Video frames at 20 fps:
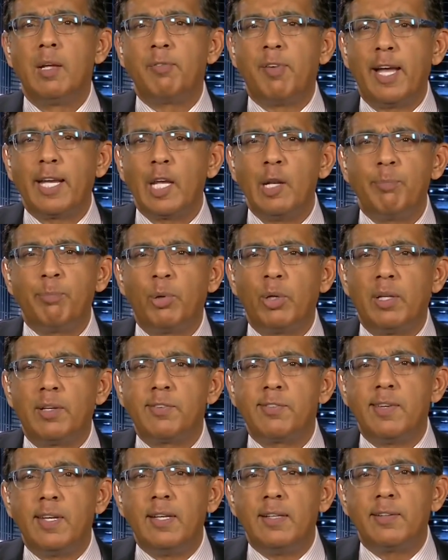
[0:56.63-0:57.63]
If I can
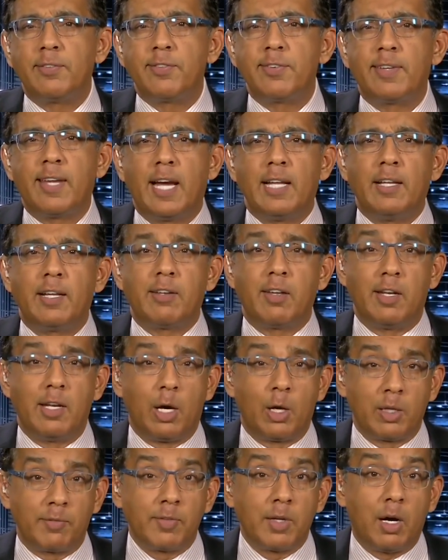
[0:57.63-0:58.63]
pull a single
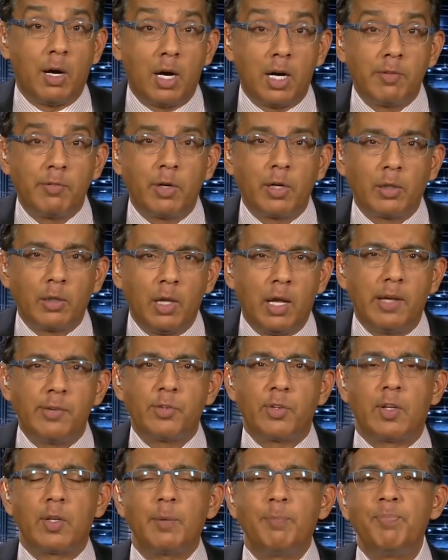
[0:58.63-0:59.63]
skeleton out of the Harvard
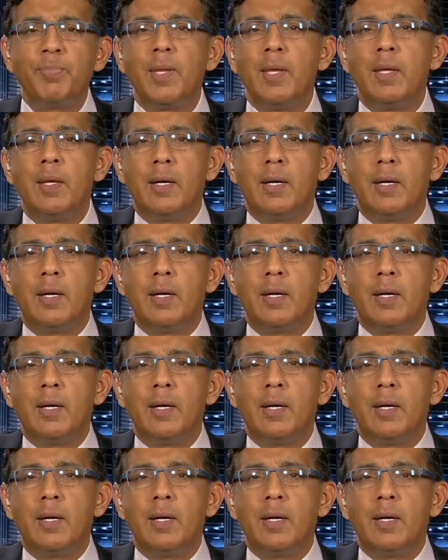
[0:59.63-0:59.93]
closet,